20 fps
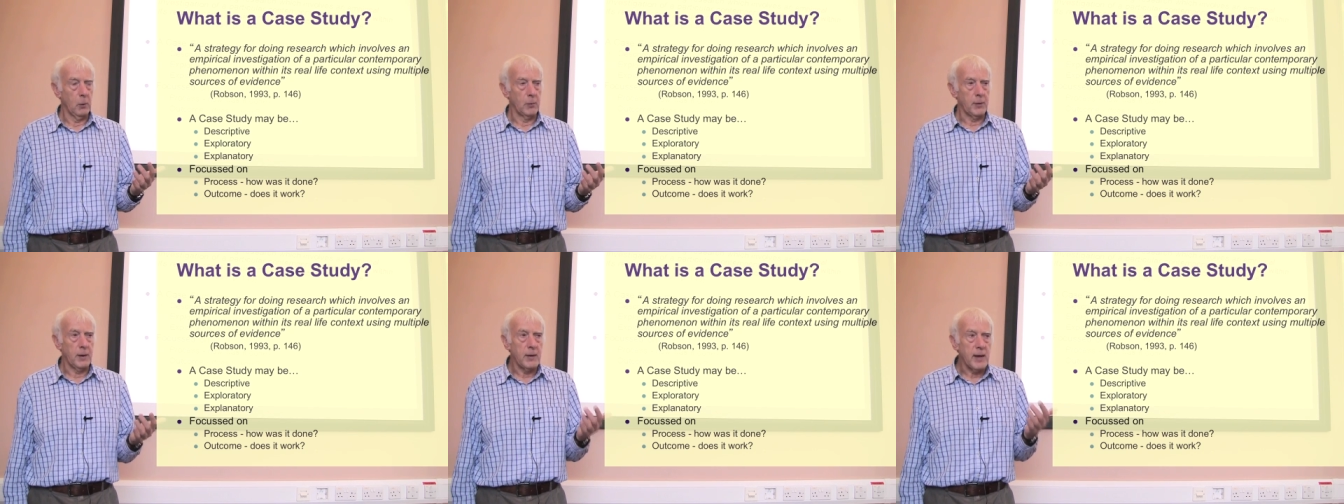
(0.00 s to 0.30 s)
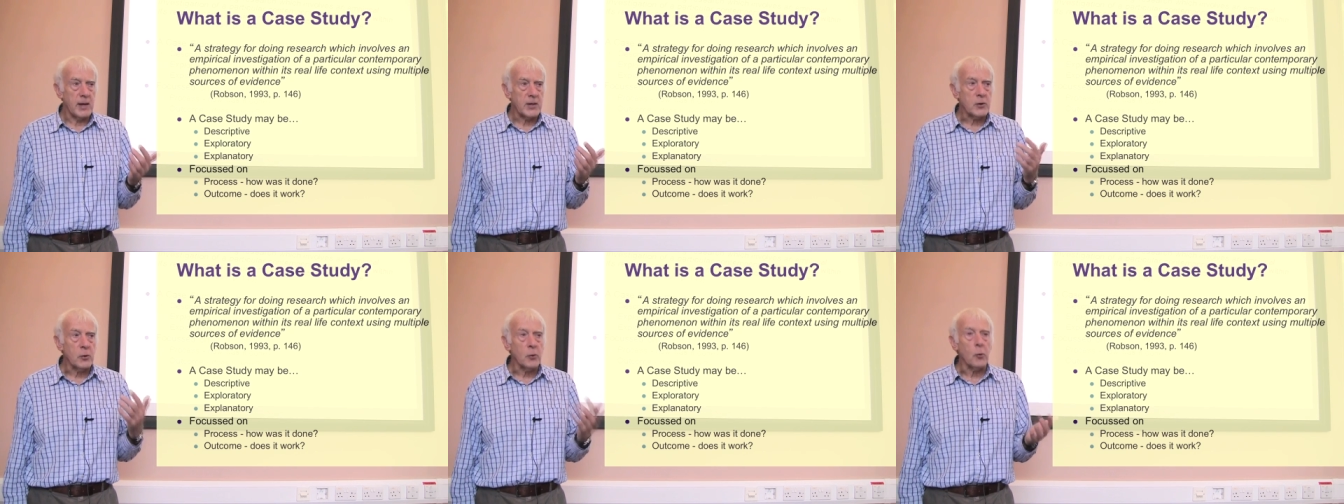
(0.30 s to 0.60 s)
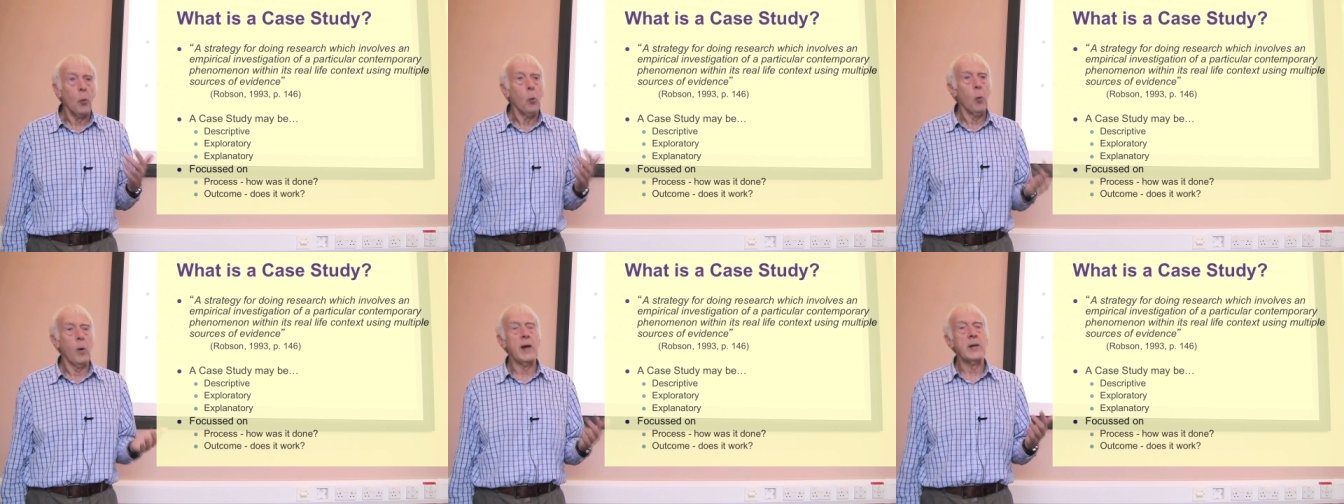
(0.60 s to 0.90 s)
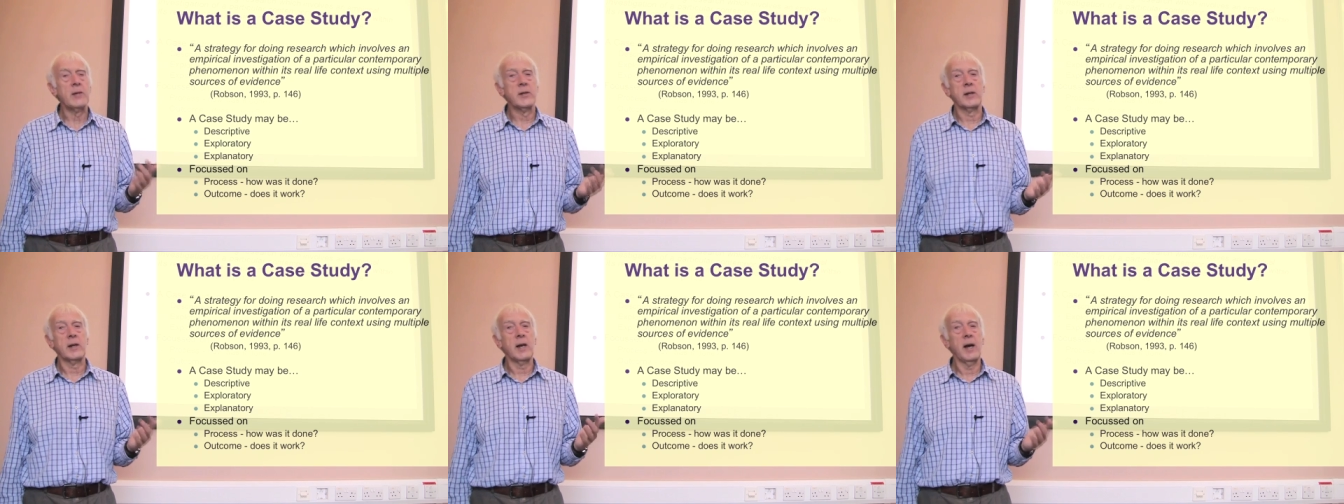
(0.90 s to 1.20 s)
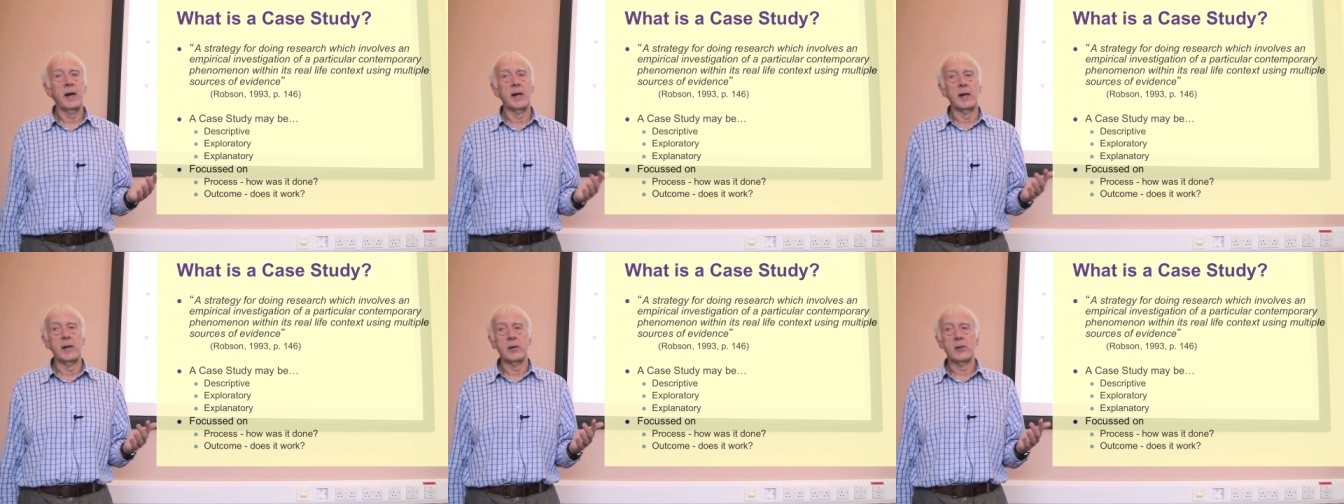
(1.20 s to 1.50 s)
although that's not always the
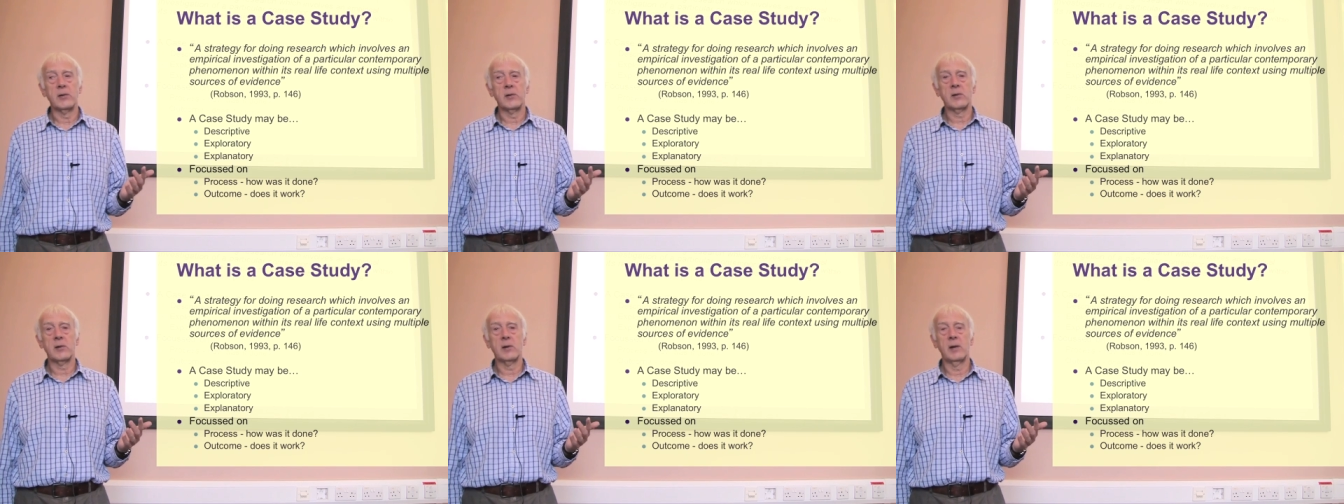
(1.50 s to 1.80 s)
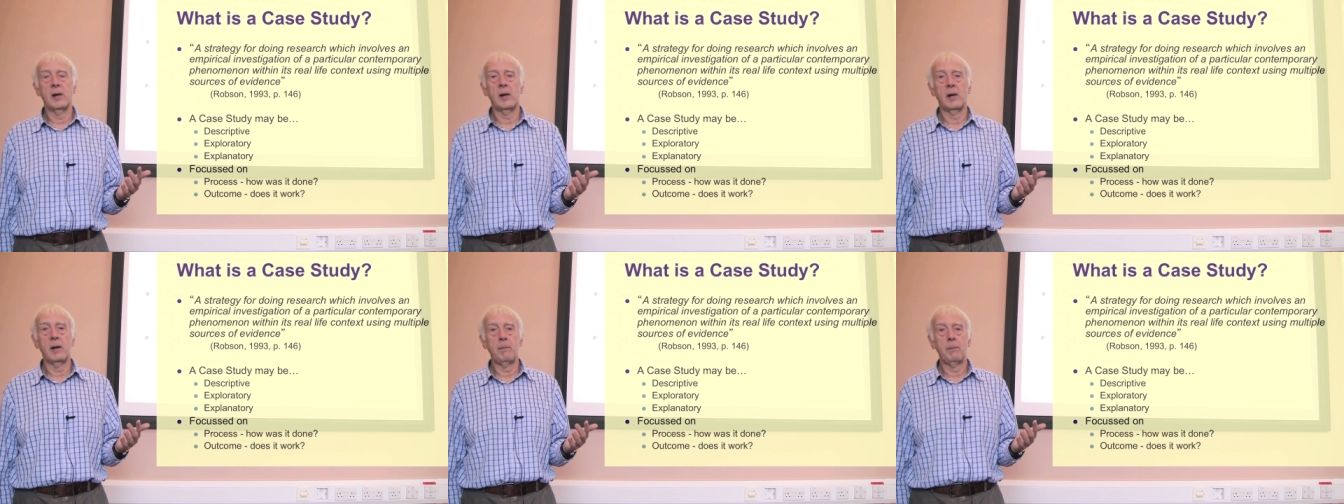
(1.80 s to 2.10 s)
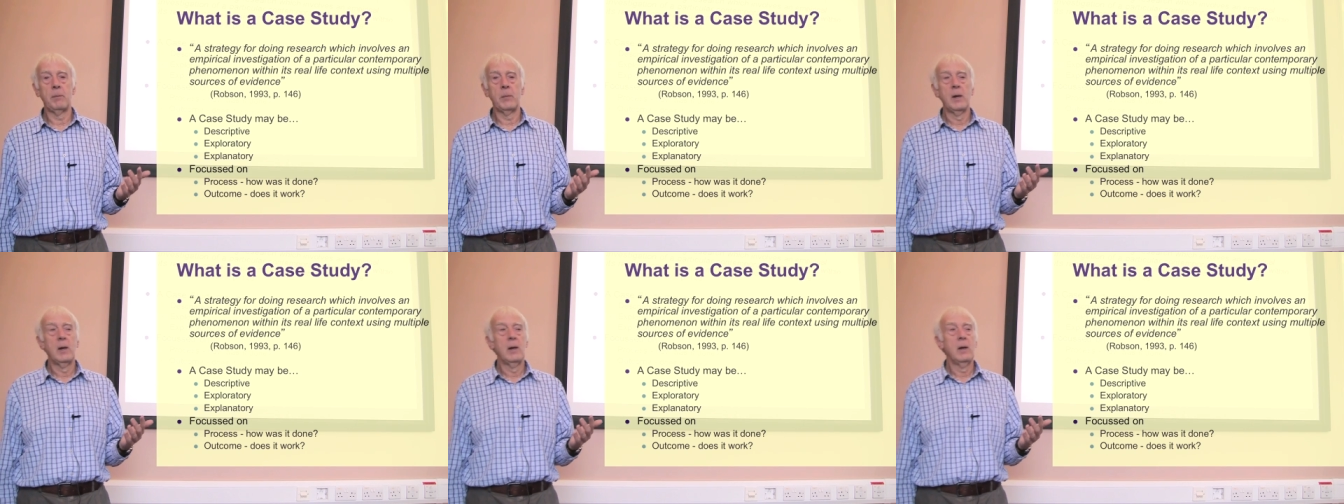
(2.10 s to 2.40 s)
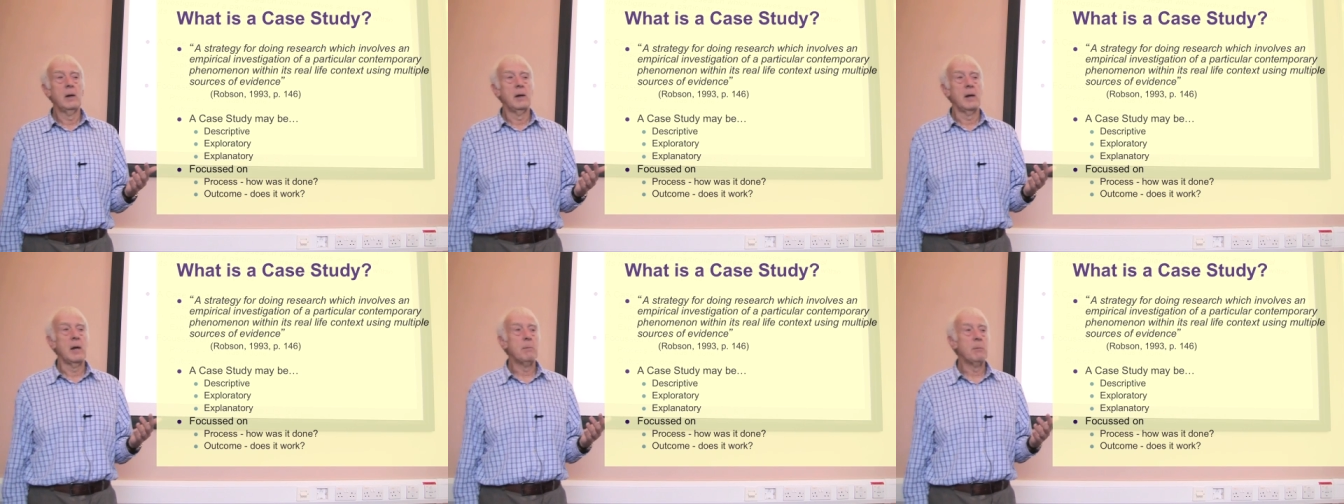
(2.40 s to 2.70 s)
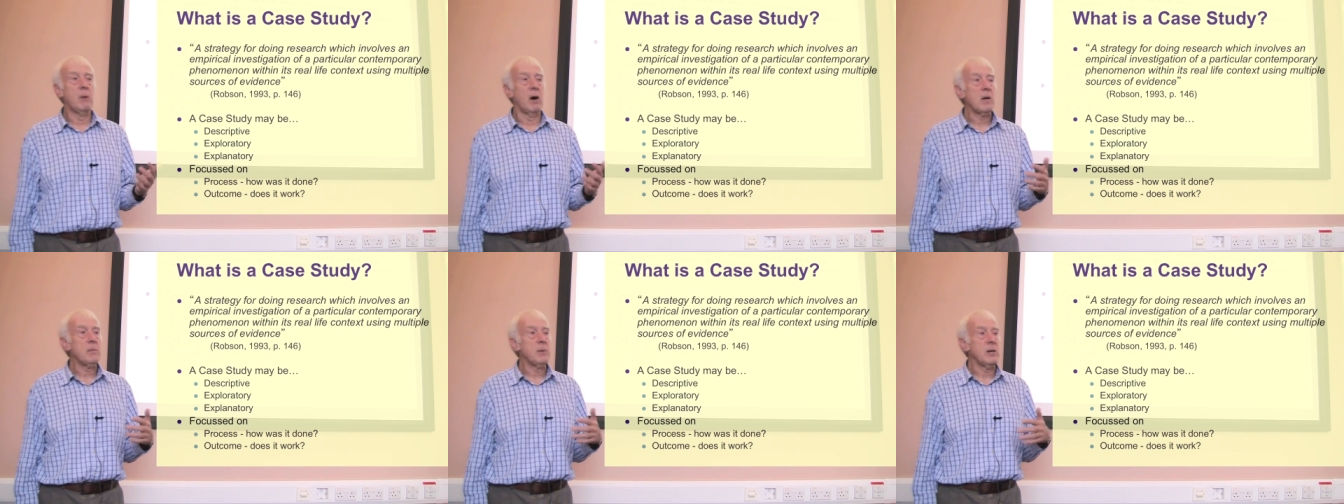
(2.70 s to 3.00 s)
case. It
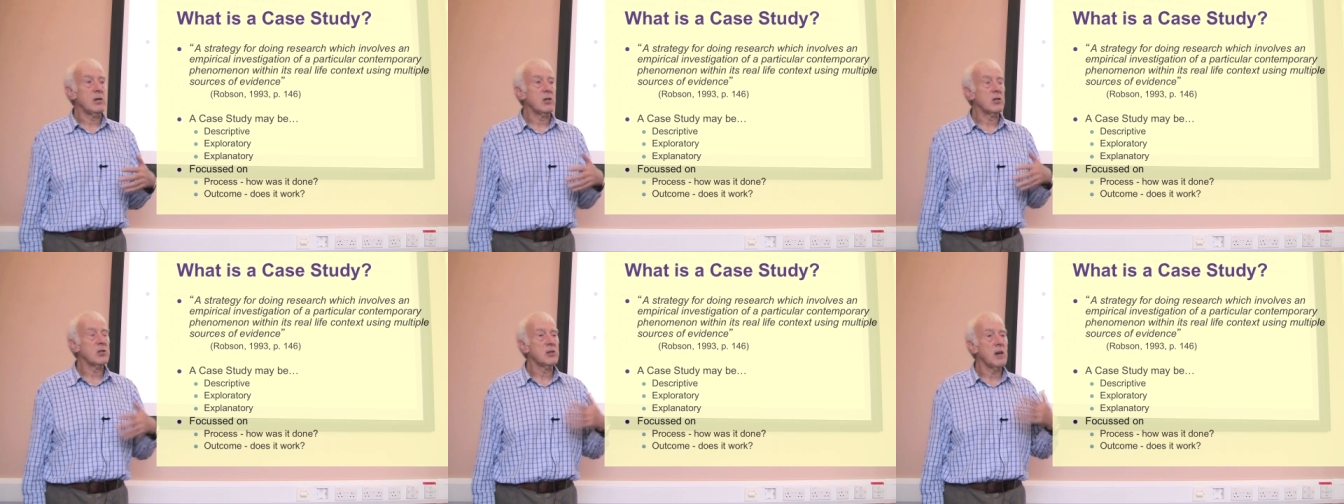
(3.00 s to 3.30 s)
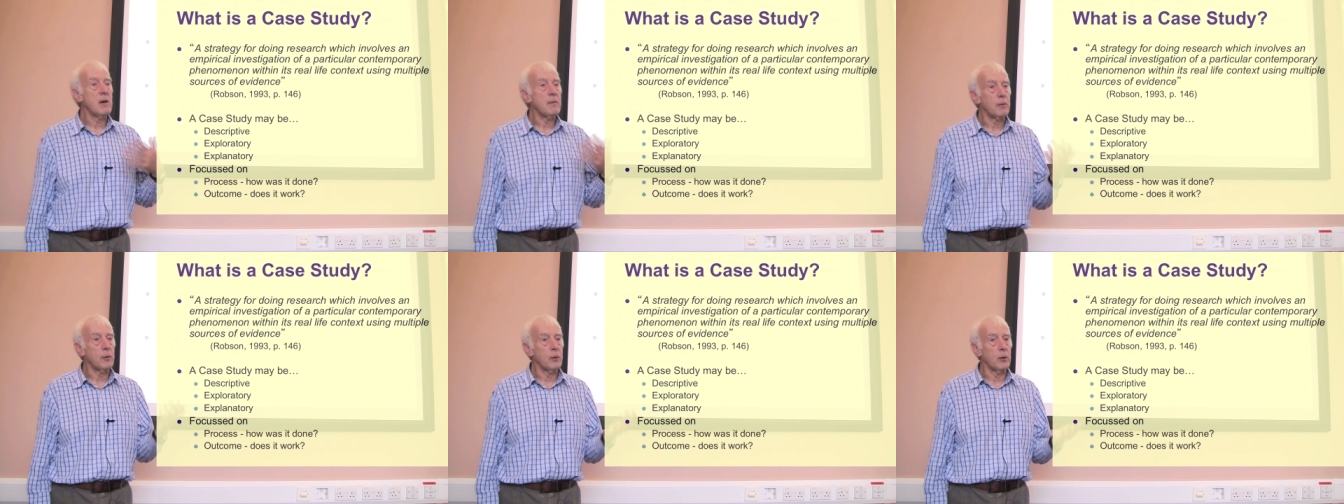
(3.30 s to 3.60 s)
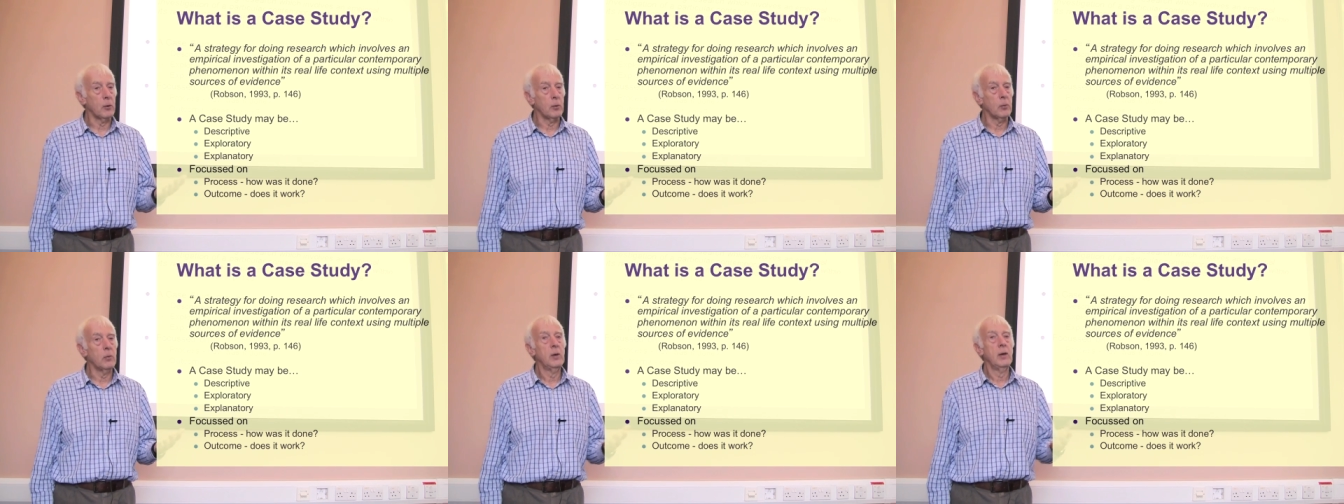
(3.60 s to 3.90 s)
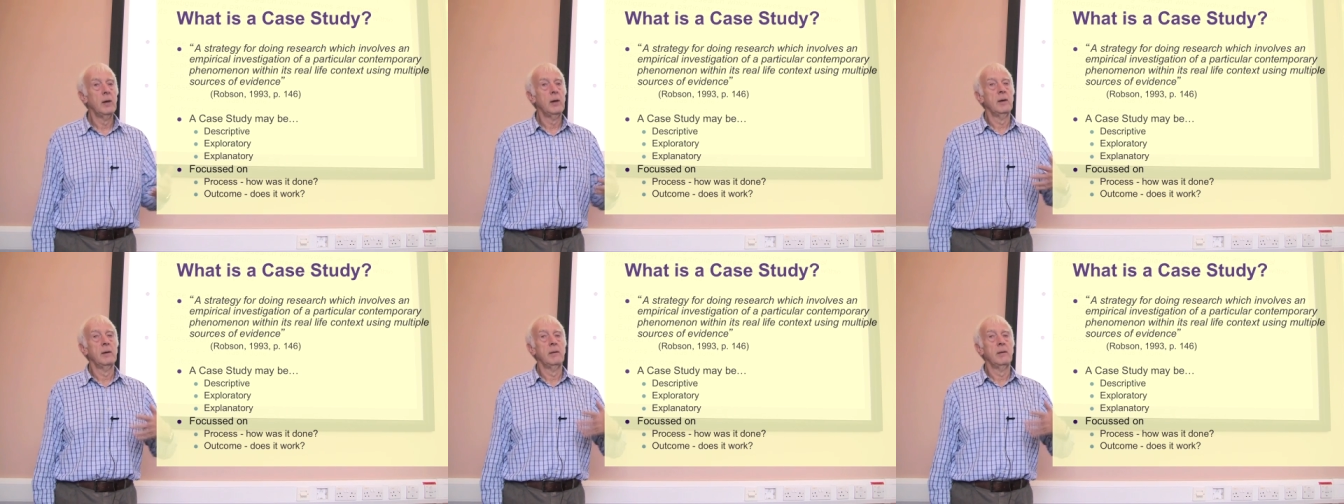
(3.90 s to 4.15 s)
might be several,